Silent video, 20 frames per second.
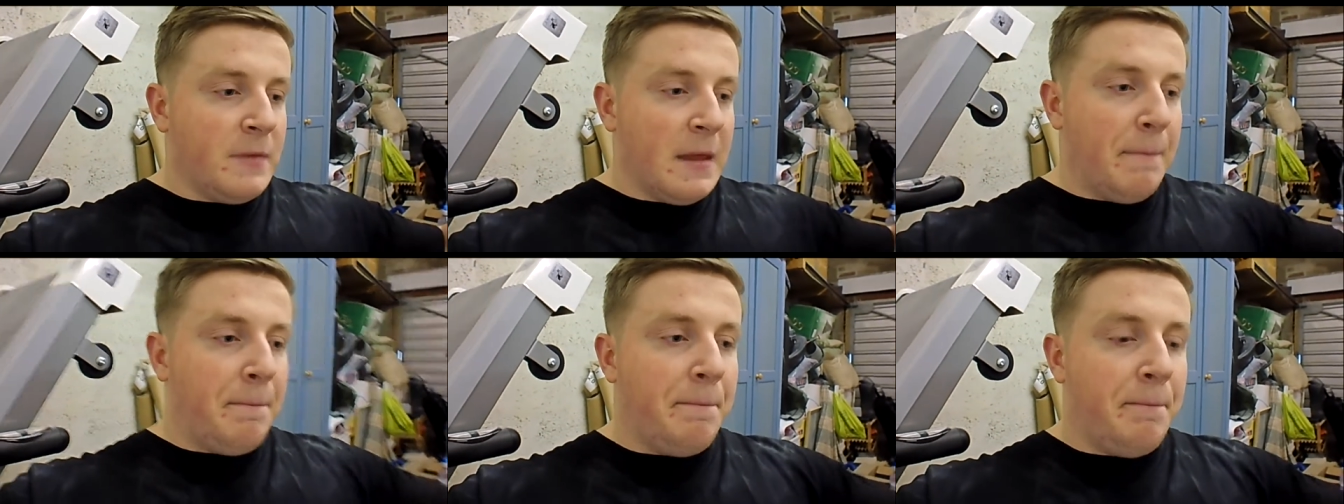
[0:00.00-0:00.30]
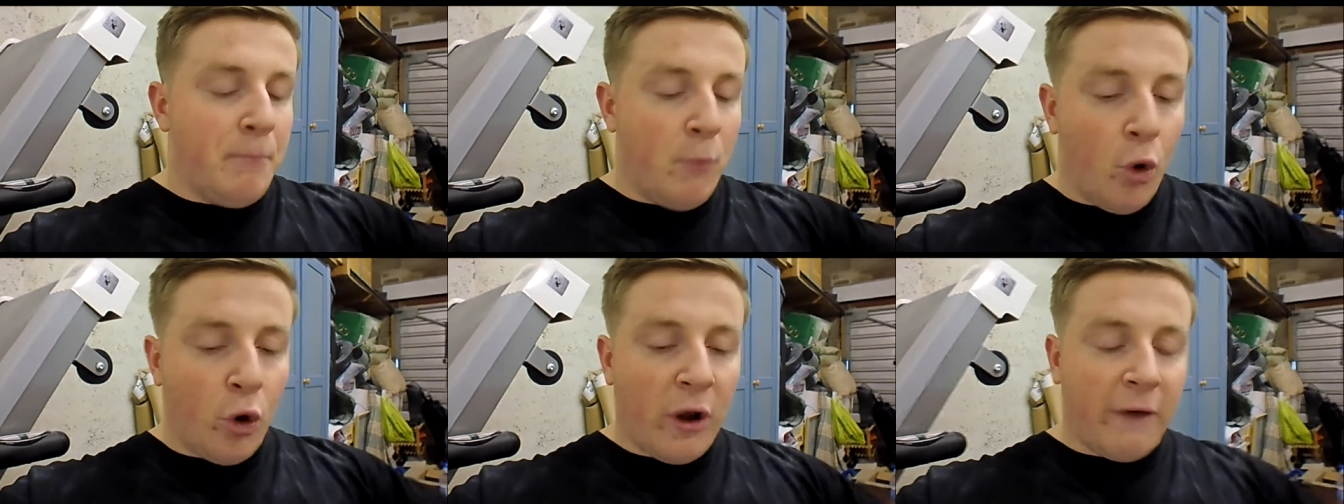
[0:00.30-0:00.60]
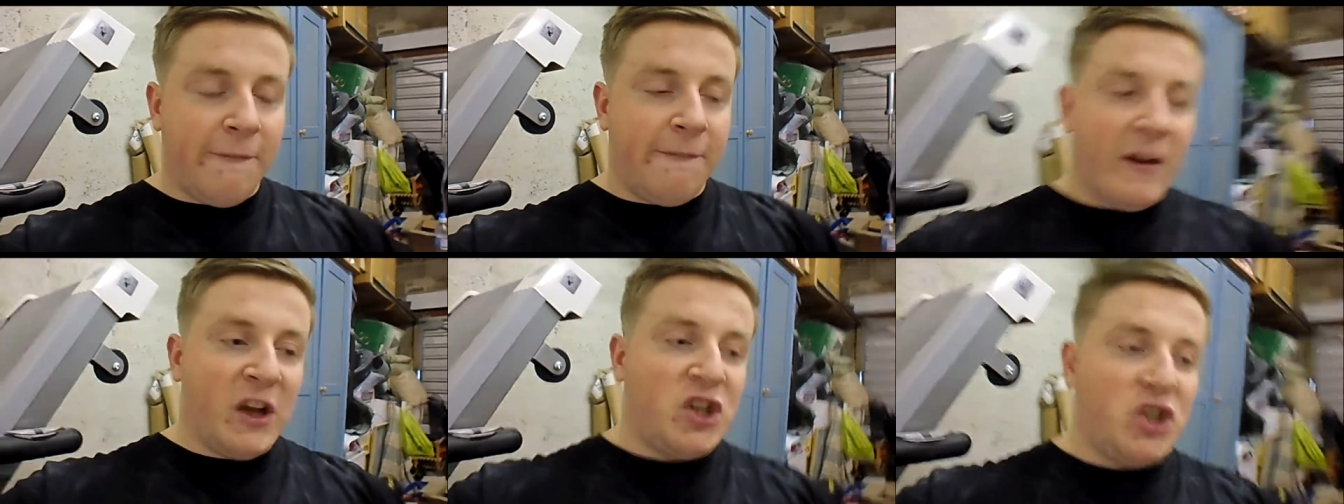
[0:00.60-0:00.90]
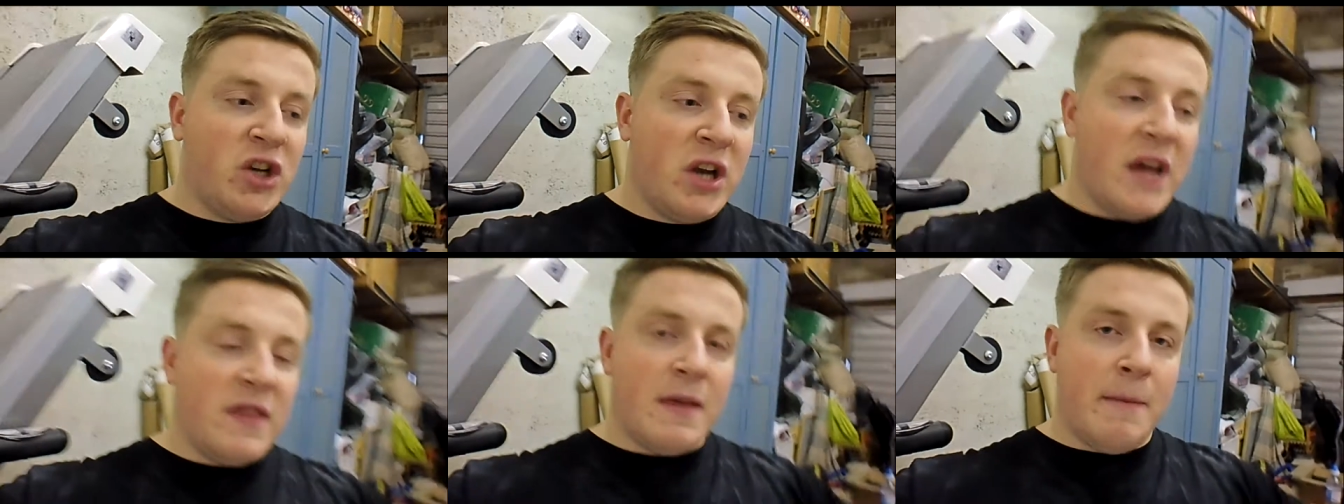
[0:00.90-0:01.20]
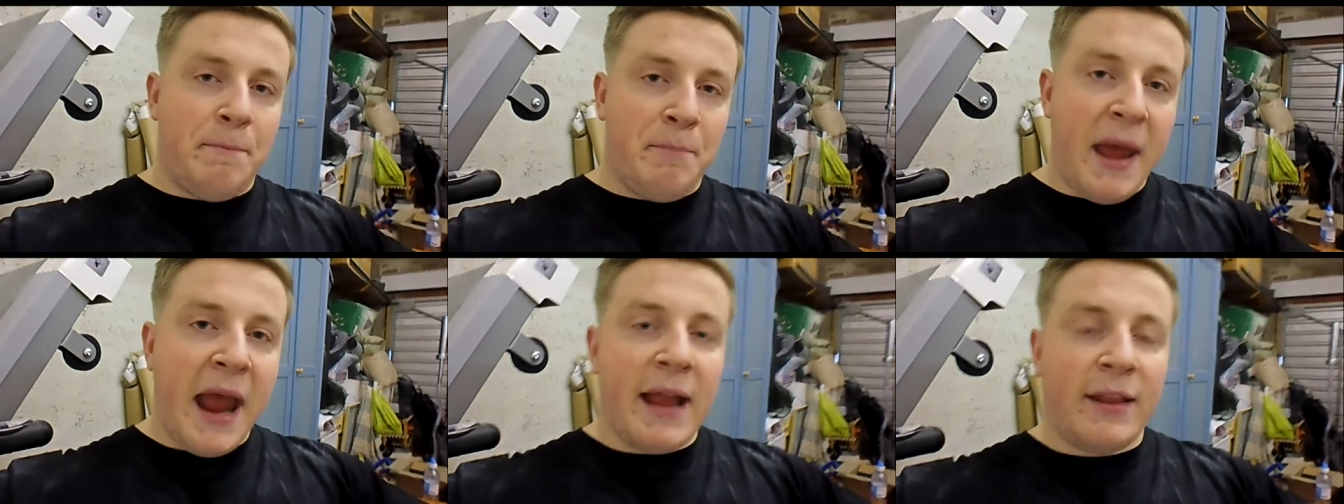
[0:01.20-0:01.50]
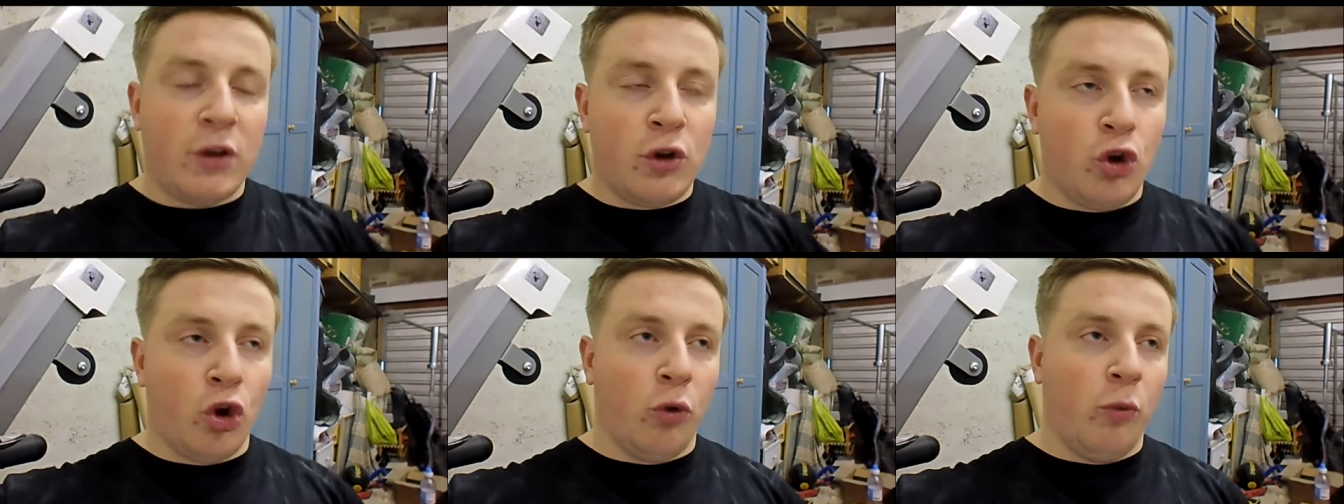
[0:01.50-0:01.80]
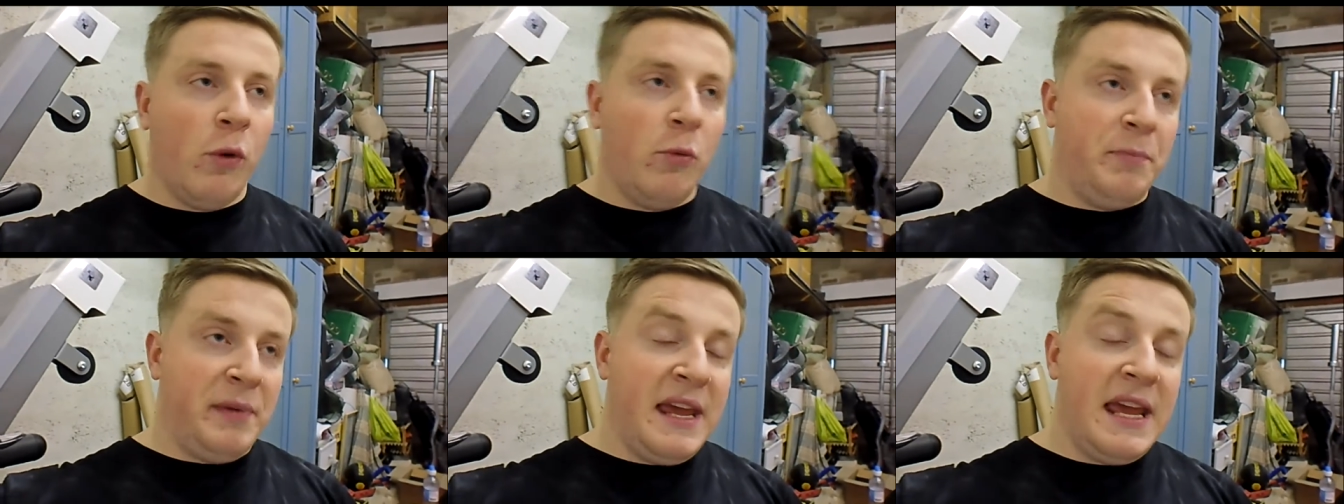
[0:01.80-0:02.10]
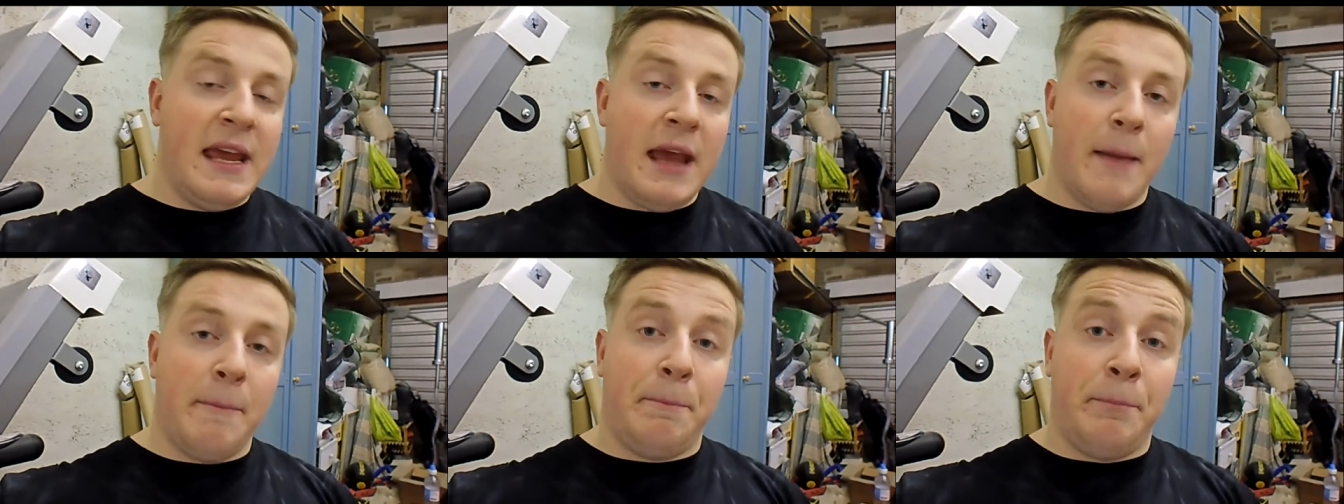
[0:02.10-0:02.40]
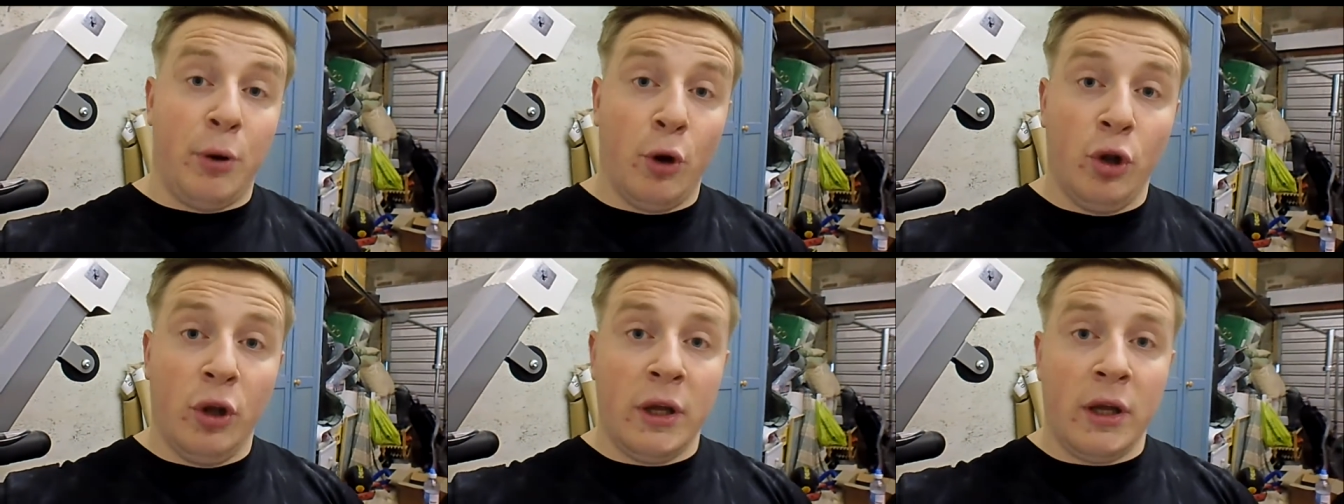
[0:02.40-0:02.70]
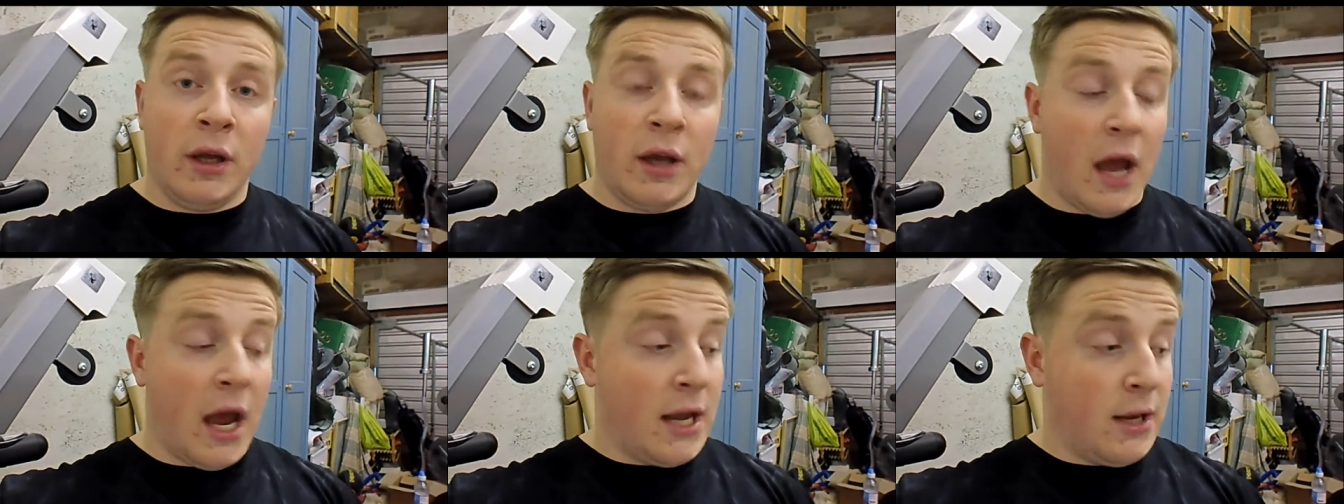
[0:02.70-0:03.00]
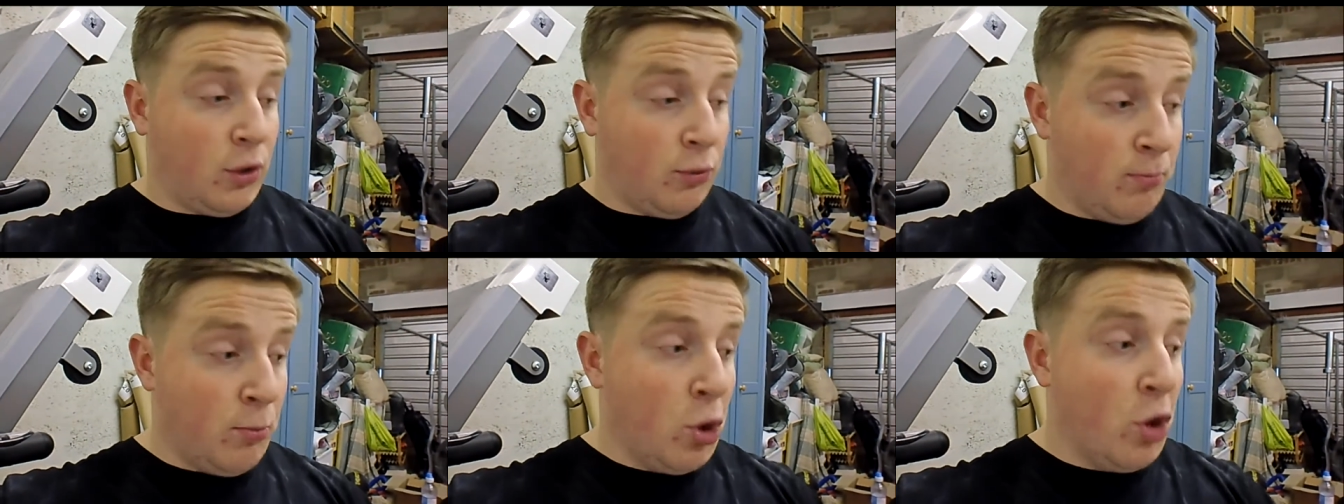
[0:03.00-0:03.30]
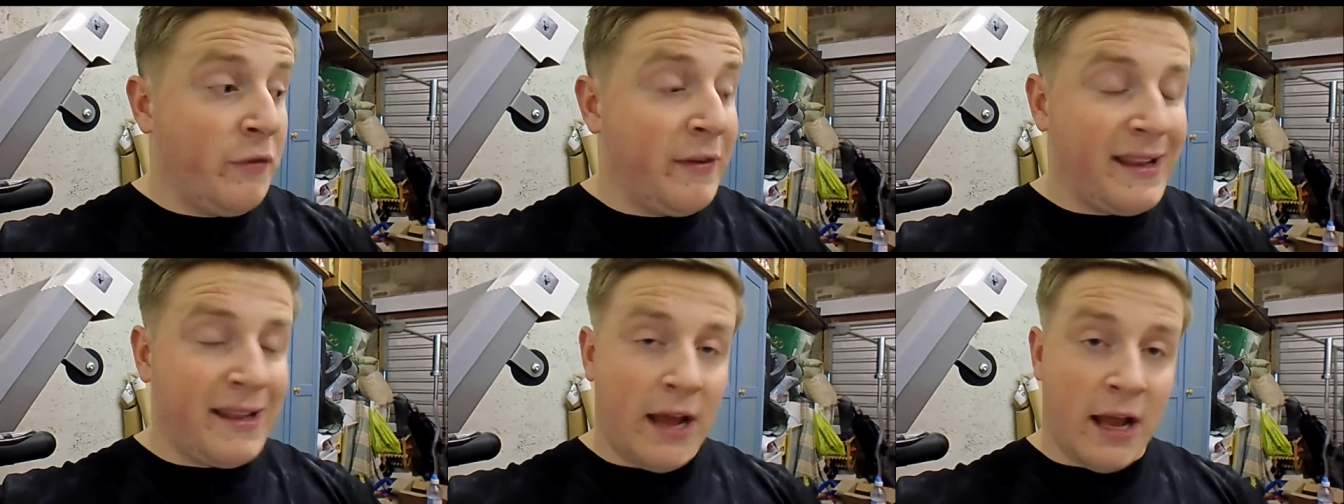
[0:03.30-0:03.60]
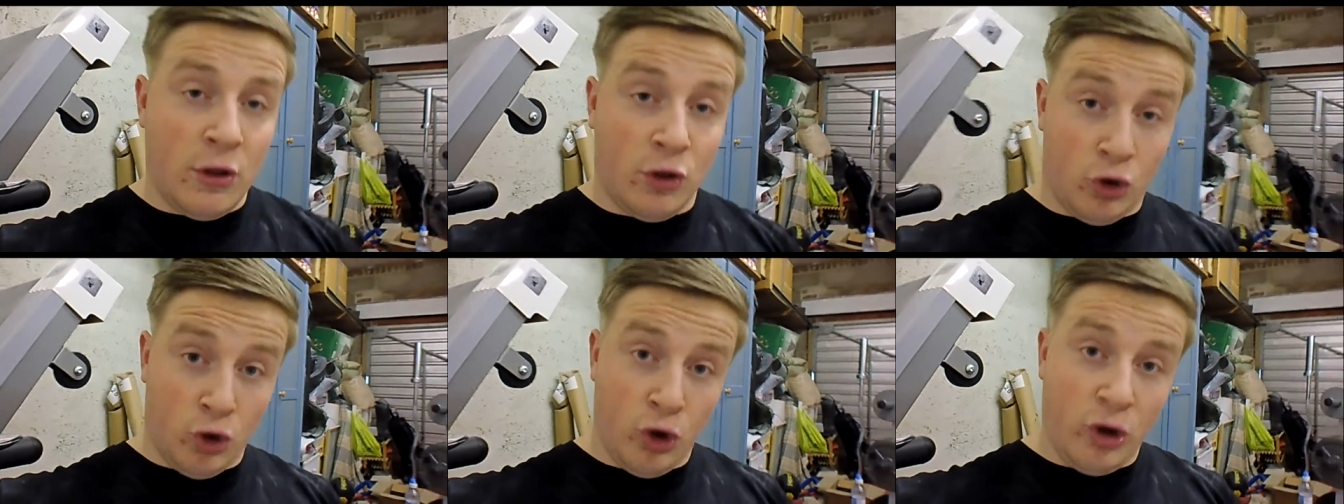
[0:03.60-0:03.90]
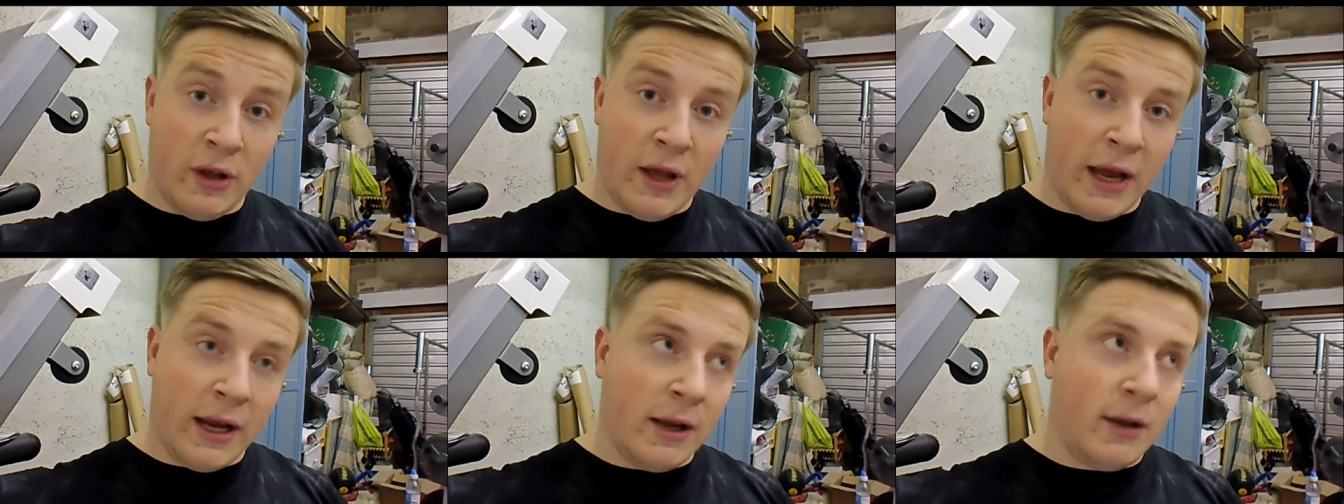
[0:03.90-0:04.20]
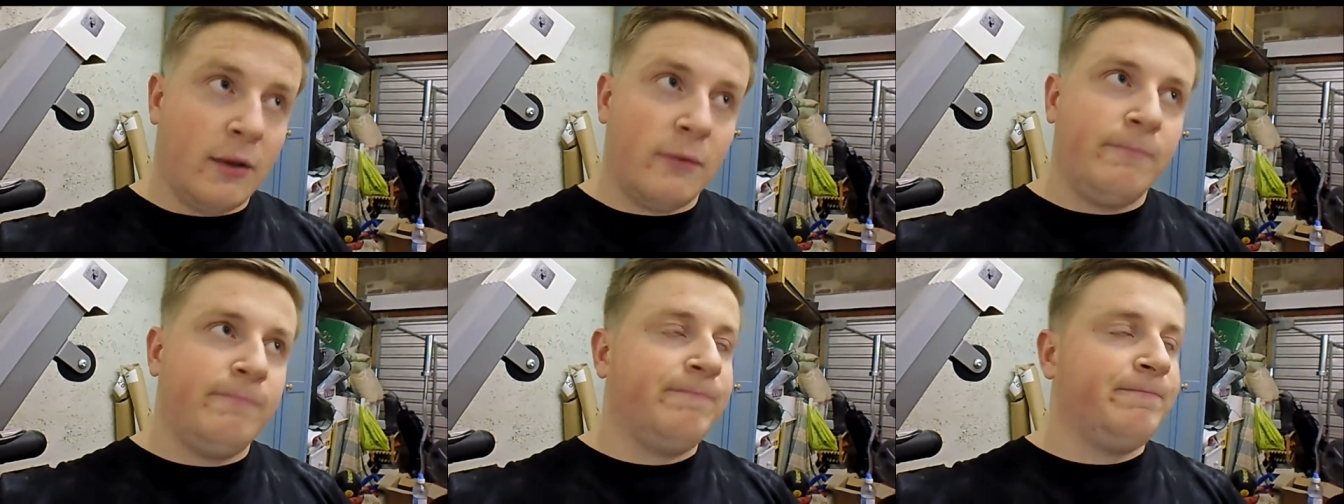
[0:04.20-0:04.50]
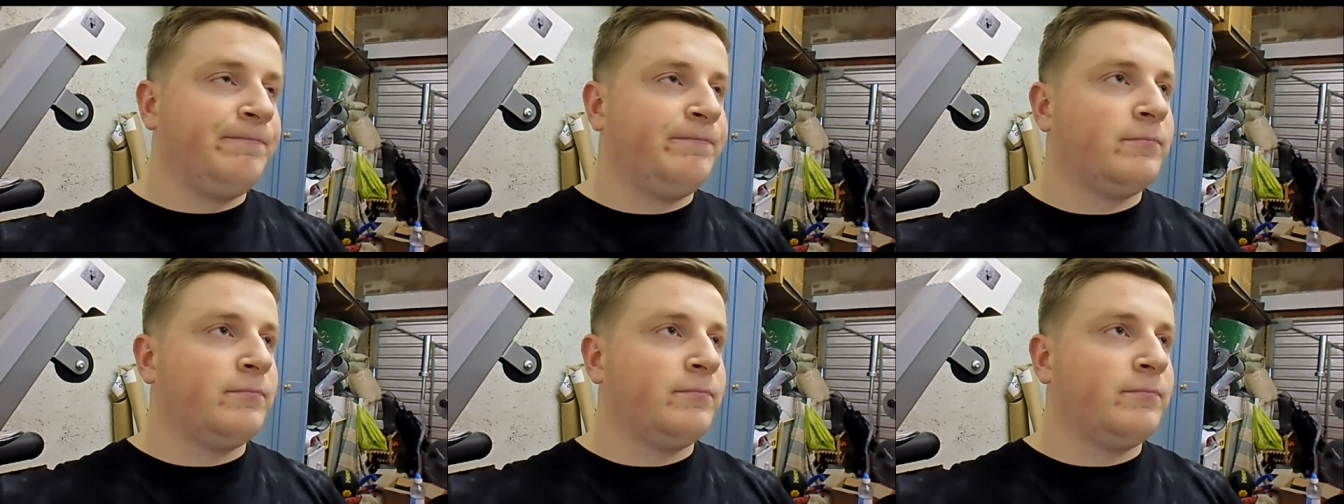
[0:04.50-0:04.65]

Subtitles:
the more efficient and the better you will be at pulling and moving and doing, and